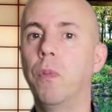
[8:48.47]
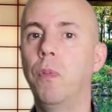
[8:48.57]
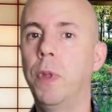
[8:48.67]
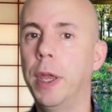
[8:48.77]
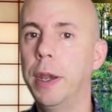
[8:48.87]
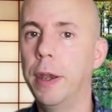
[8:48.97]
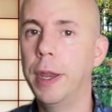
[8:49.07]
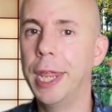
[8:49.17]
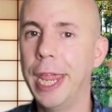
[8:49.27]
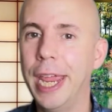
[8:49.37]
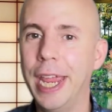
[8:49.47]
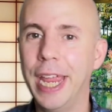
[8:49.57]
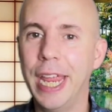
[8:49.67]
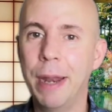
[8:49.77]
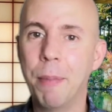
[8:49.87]
then
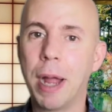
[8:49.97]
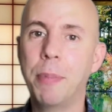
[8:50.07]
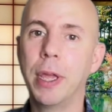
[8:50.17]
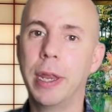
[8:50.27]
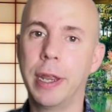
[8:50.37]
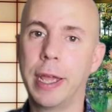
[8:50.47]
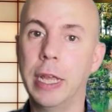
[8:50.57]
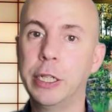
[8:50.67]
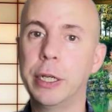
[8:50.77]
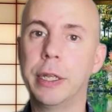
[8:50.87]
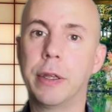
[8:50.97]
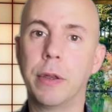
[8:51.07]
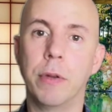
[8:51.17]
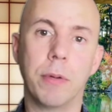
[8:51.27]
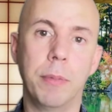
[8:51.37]
it might be an indication that
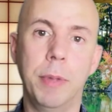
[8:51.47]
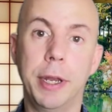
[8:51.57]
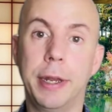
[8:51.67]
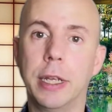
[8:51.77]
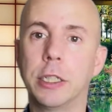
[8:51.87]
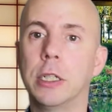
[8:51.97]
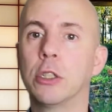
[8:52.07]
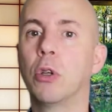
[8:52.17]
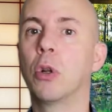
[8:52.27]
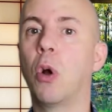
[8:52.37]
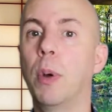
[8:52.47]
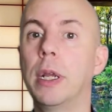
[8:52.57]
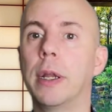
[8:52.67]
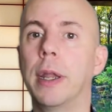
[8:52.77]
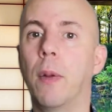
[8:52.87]
your meditation is not
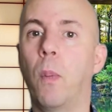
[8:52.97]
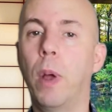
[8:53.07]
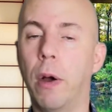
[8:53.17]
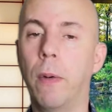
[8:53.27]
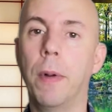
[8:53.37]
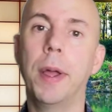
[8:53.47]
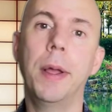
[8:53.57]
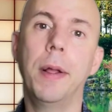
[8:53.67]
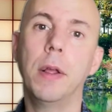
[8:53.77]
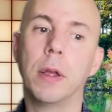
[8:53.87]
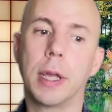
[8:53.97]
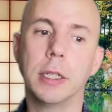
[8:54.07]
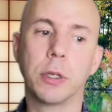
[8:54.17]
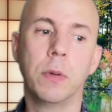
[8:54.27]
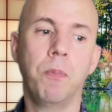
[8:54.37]
going that well.
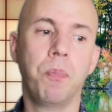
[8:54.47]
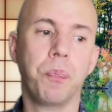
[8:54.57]
Okay, so